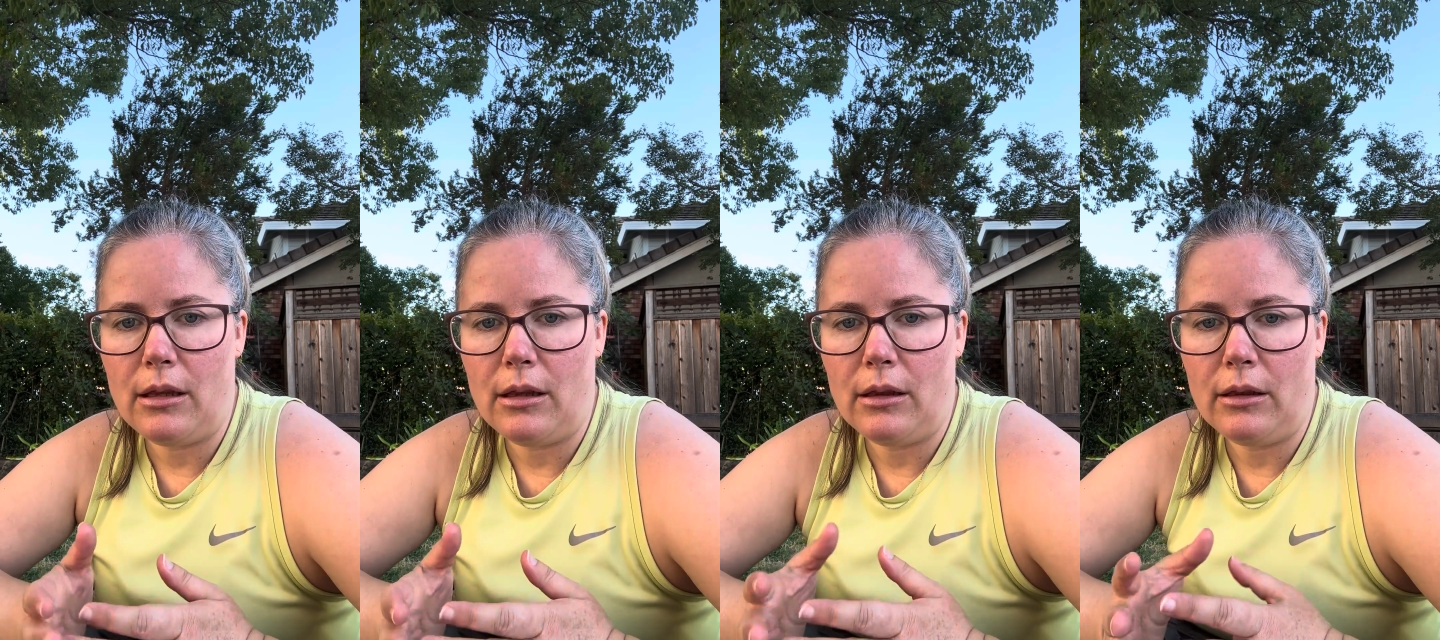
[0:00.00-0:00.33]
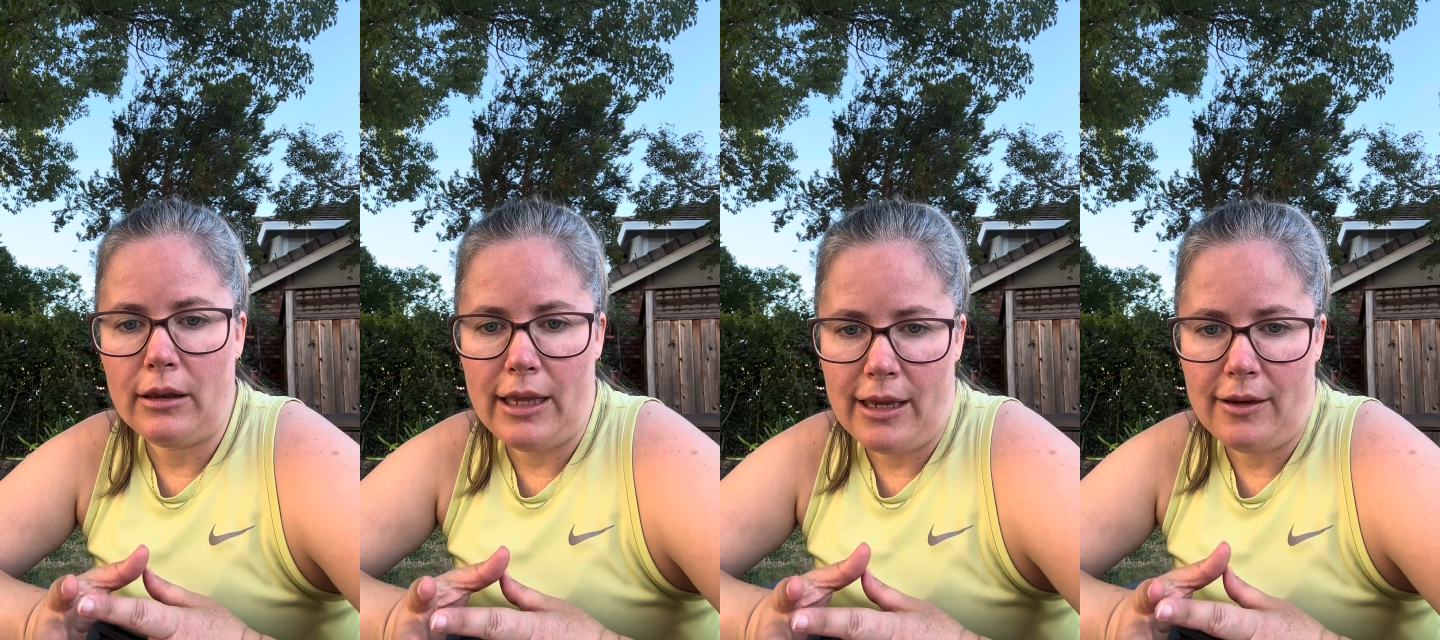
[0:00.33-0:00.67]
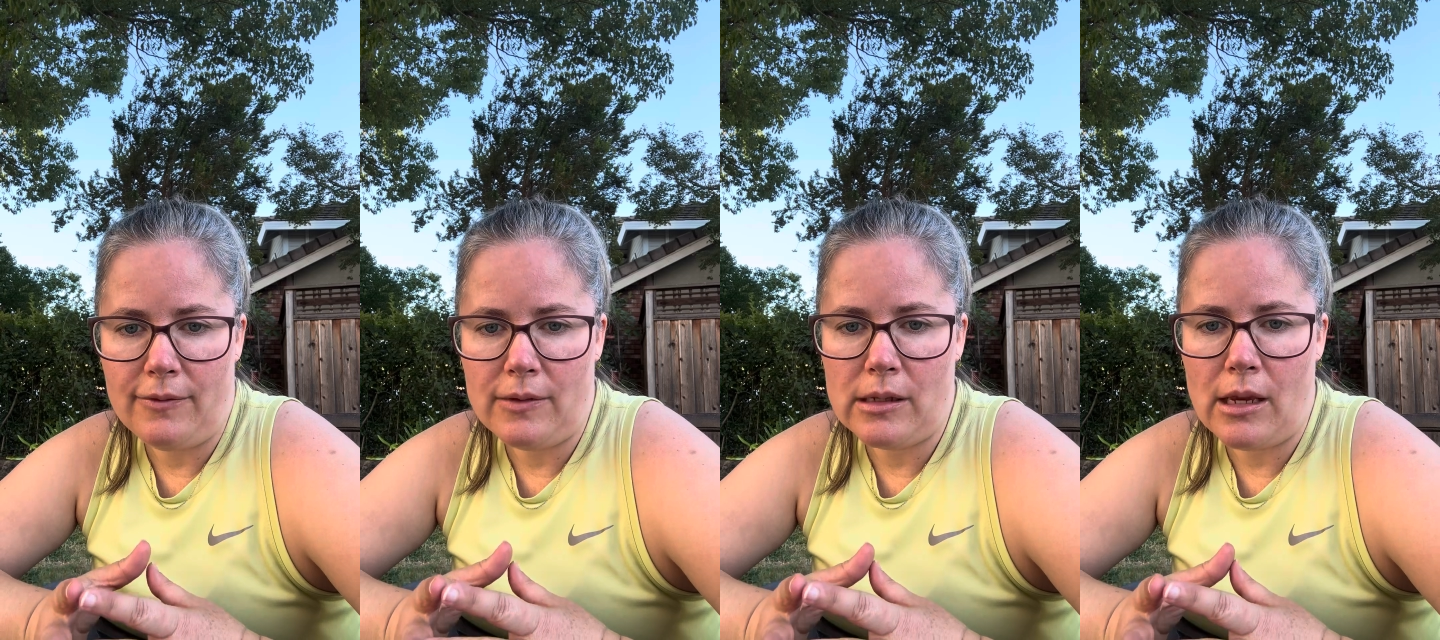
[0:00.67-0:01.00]

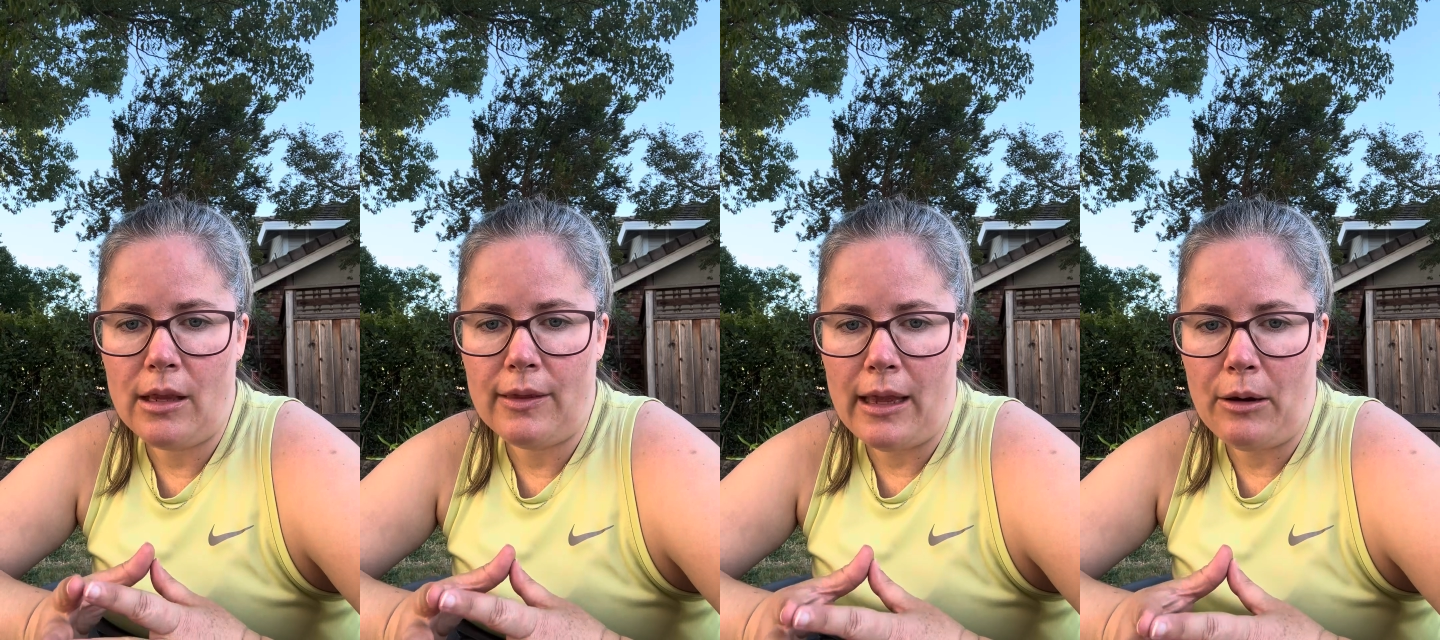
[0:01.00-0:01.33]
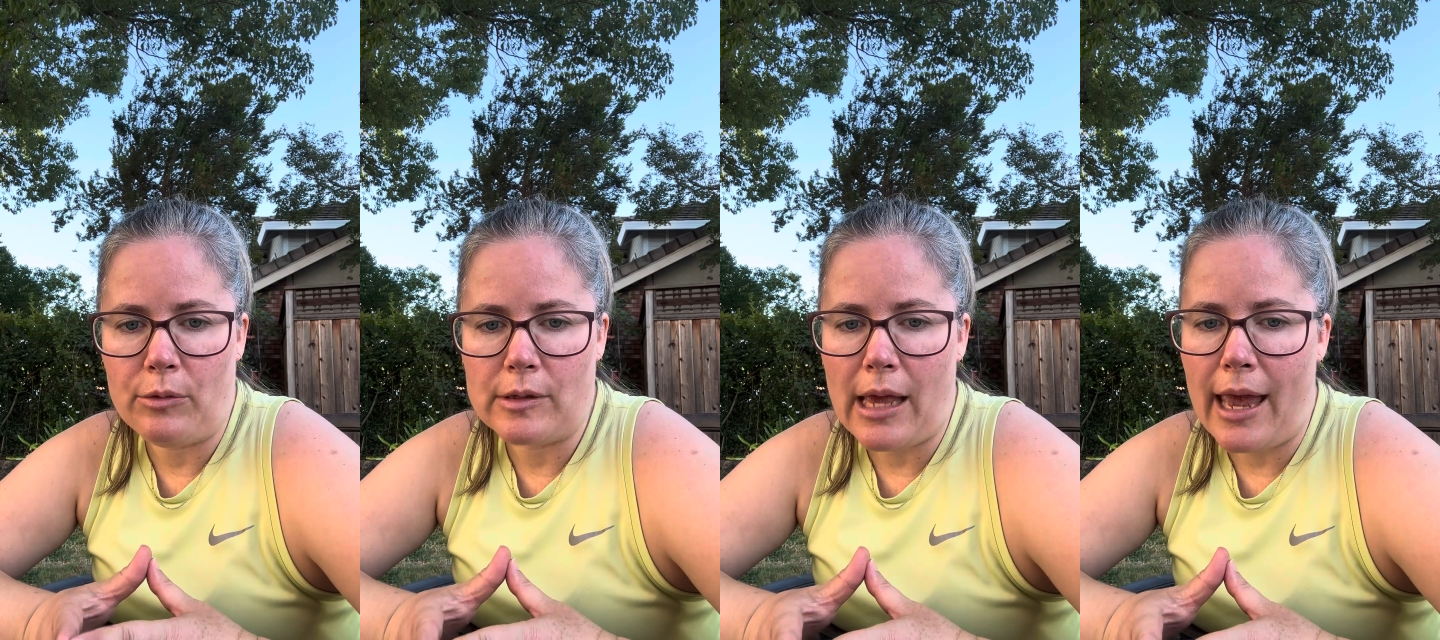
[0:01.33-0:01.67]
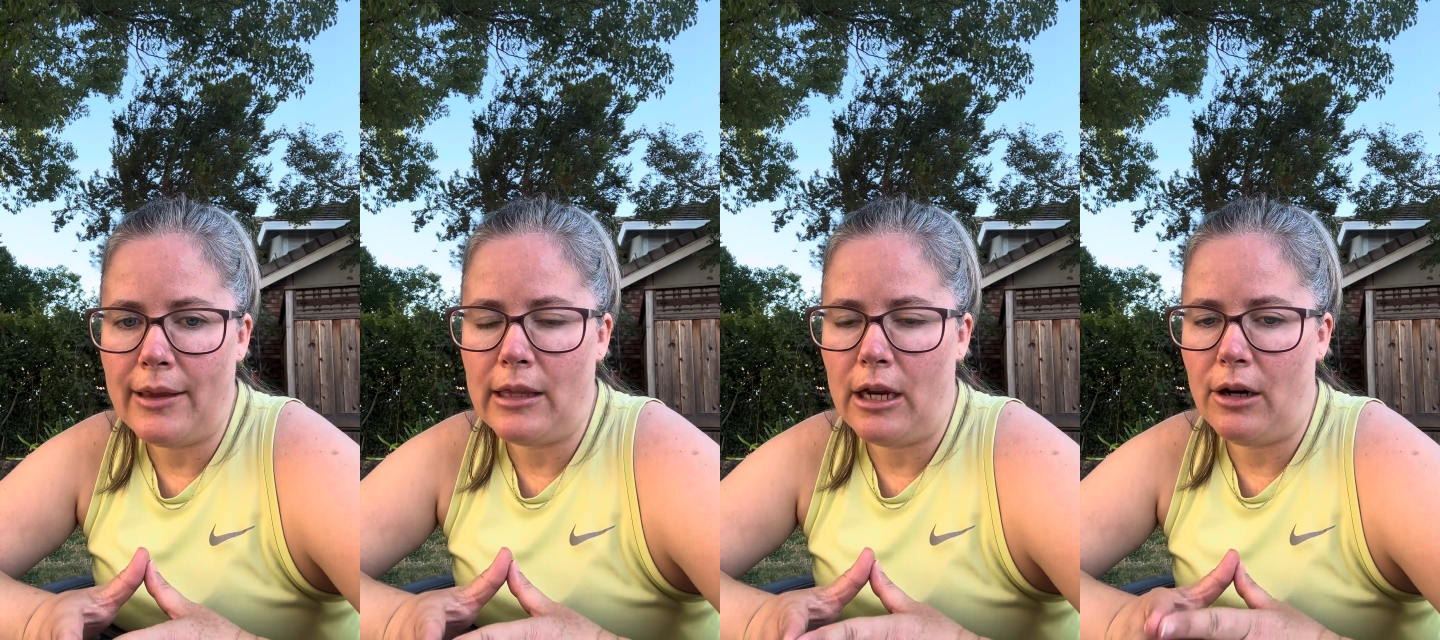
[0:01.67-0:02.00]
lives and they
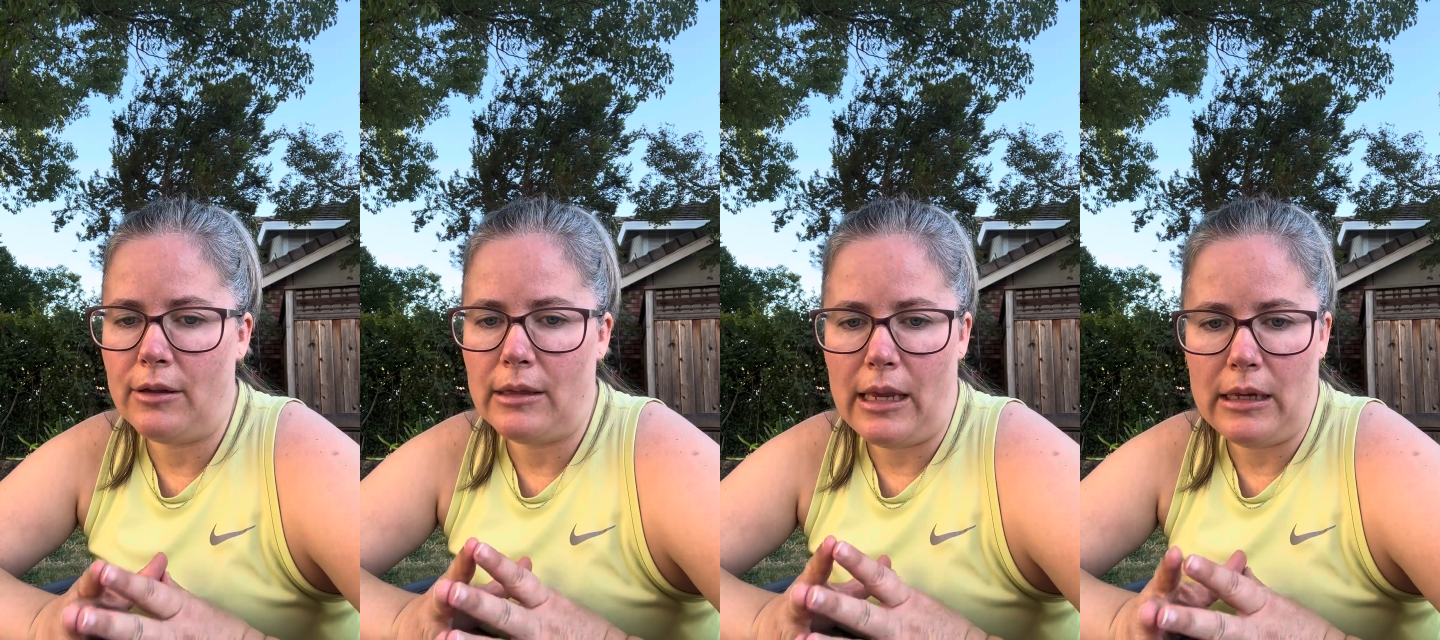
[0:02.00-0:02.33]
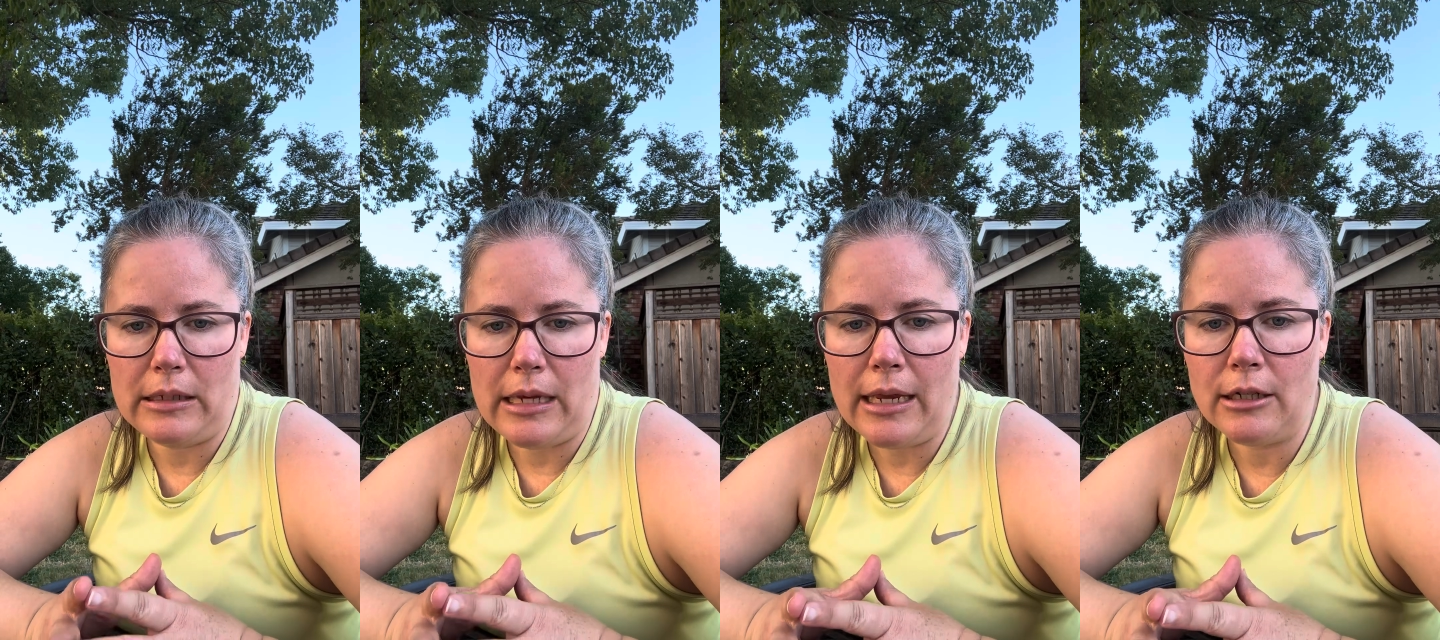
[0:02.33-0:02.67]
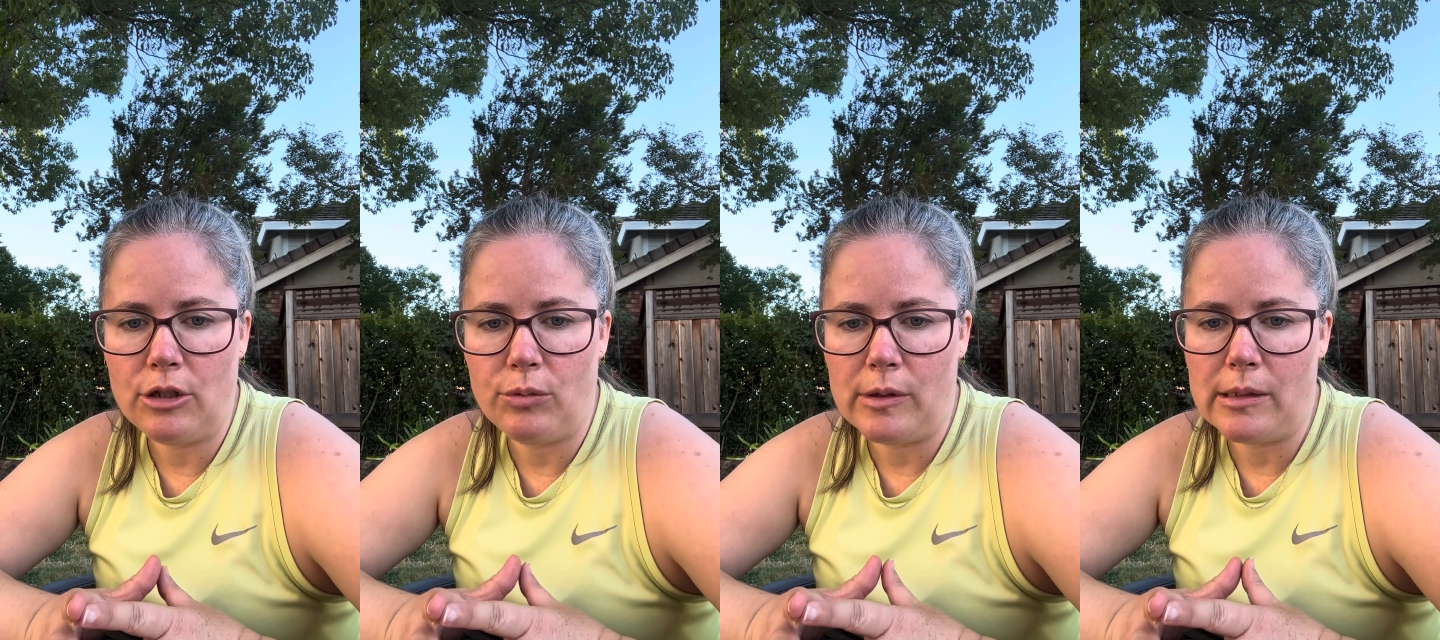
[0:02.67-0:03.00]
reside there and they intend
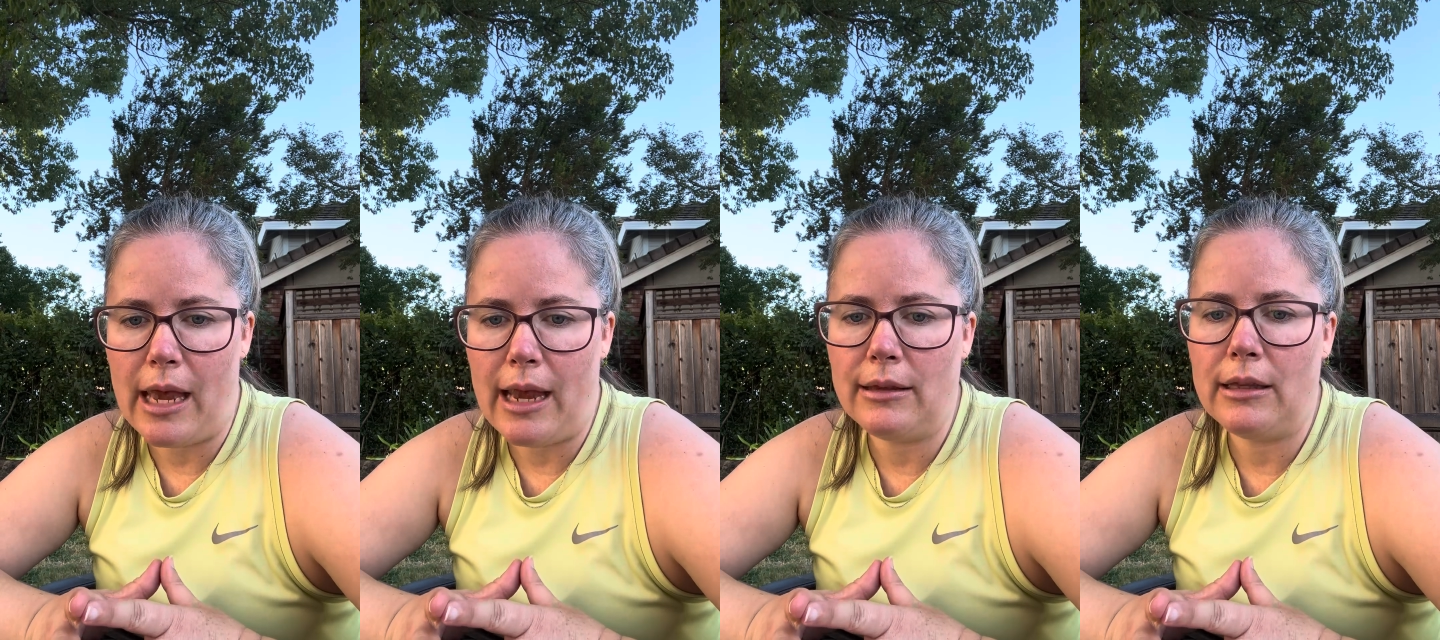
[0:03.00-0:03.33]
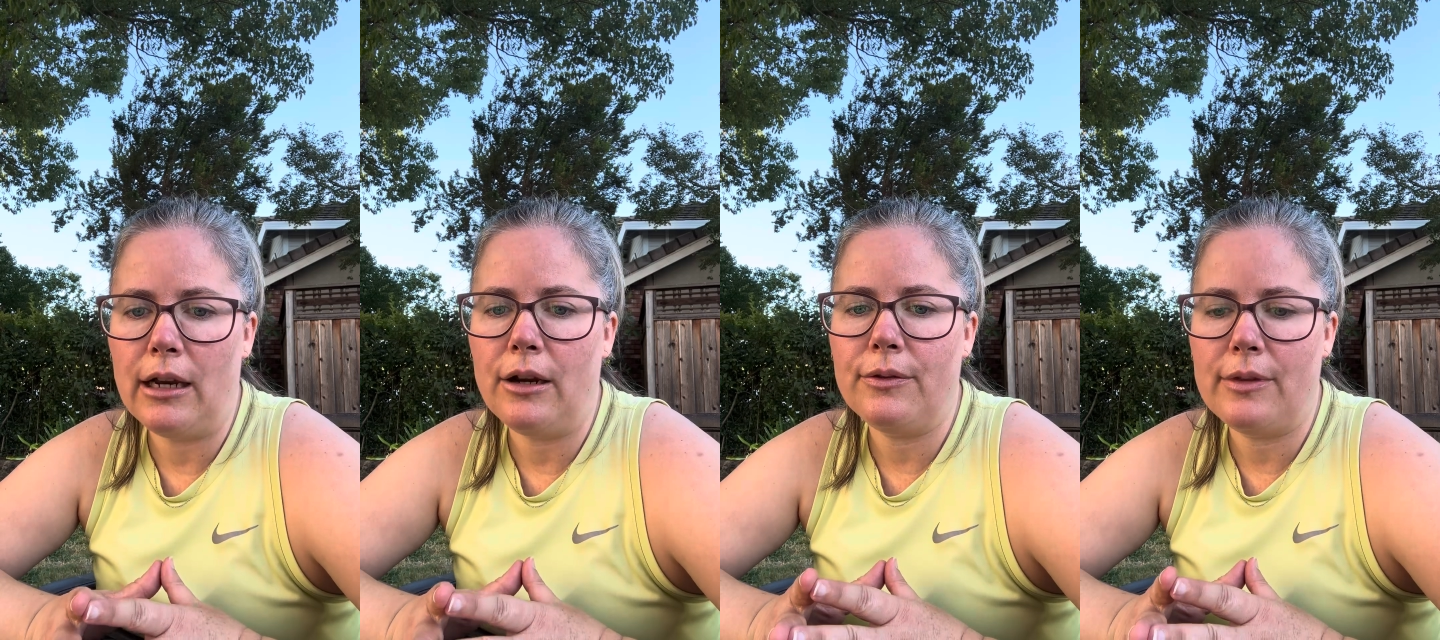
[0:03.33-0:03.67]
to reside there,